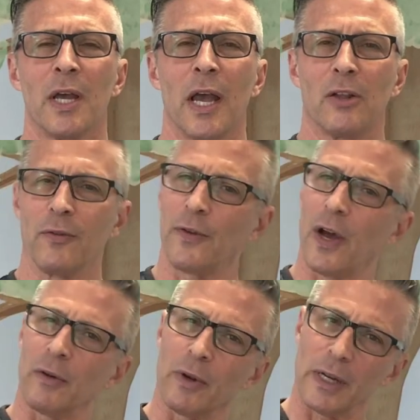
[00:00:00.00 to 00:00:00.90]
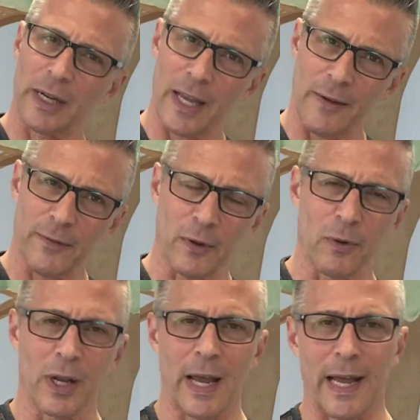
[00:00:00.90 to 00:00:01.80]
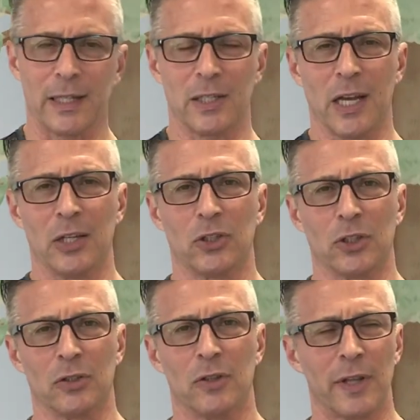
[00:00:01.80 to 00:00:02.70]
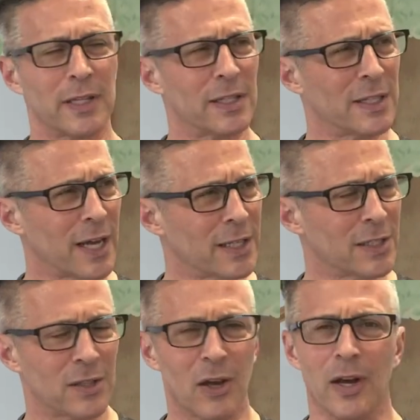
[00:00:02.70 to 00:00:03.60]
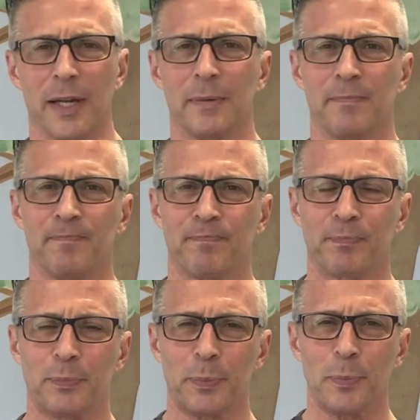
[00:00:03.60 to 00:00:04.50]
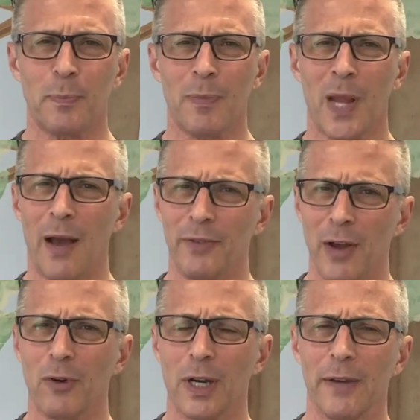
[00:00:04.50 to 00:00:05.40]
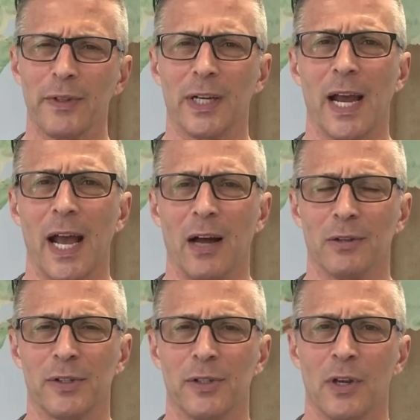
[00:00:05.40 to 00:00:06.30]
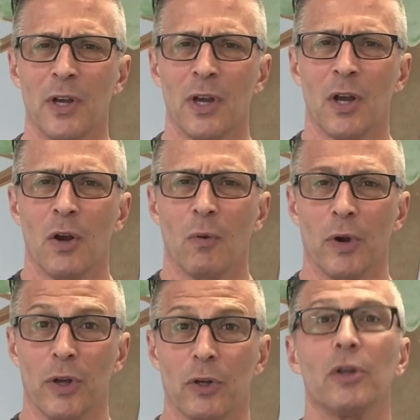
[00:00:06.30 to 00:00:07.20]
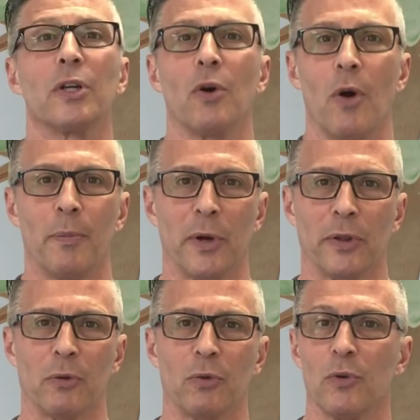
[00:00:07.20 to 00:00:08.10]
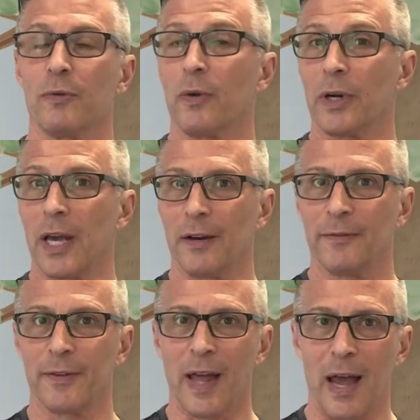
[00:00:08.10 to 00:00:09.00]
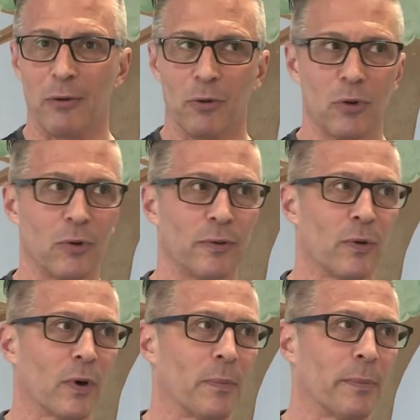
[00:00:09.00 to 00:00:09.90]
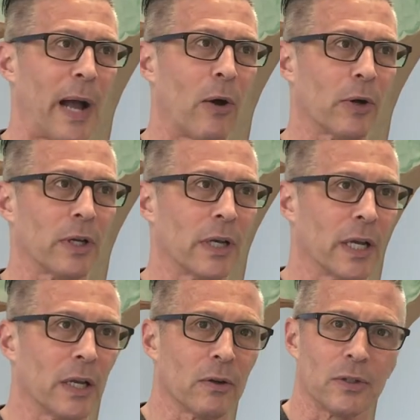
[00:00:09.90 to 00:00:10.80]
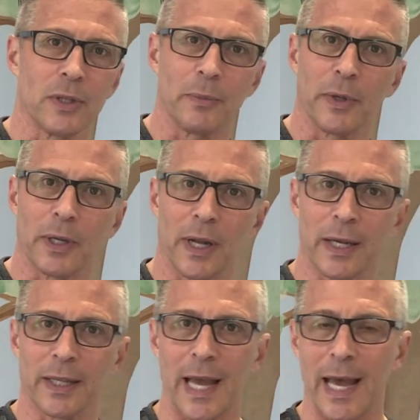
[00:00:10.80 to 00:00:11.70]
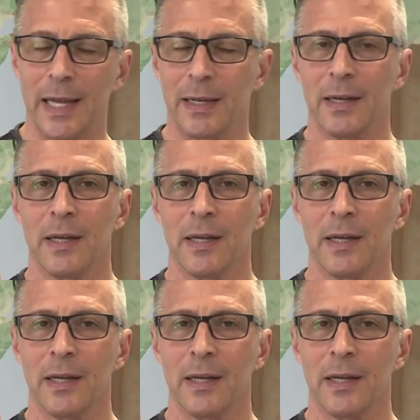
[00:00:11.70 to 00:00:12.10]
and you find relief and relaxation. So that's a nice thought. I've never lived in a house where you could go up on the roof, where it had a flat roof or a balcony or something like that.